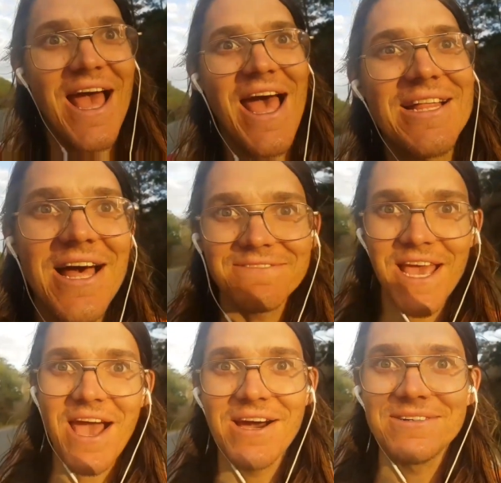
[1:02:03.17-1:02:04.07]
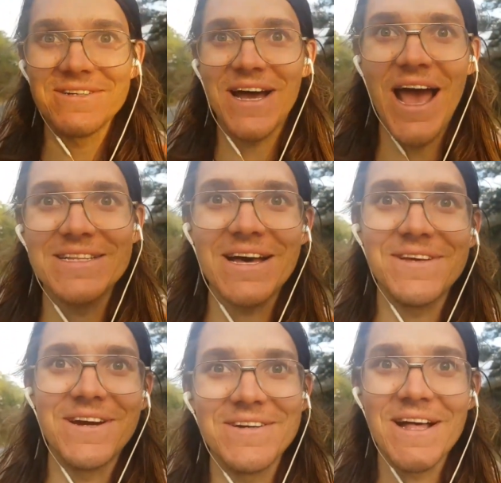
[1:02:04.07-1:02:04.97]
I love you! I
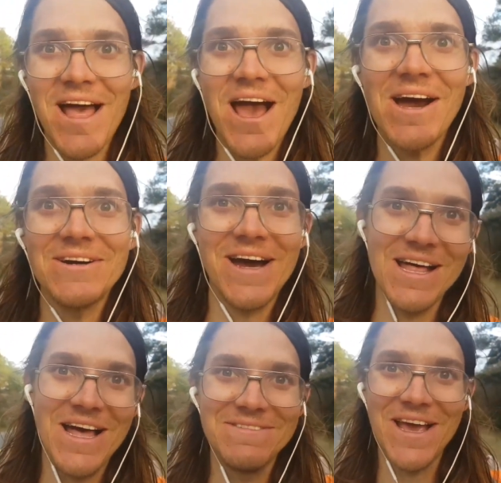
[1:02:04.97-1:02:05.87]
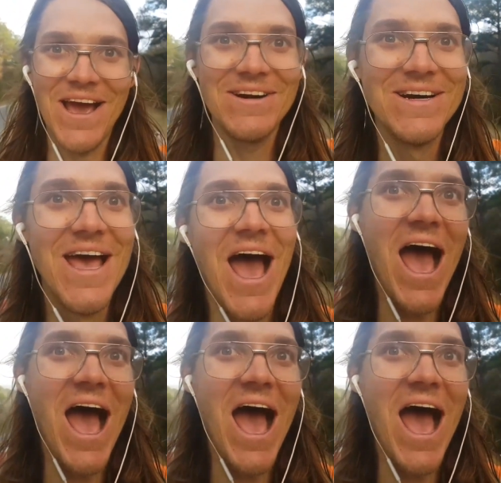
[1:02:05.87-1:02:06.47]
love you! Hello! I love you!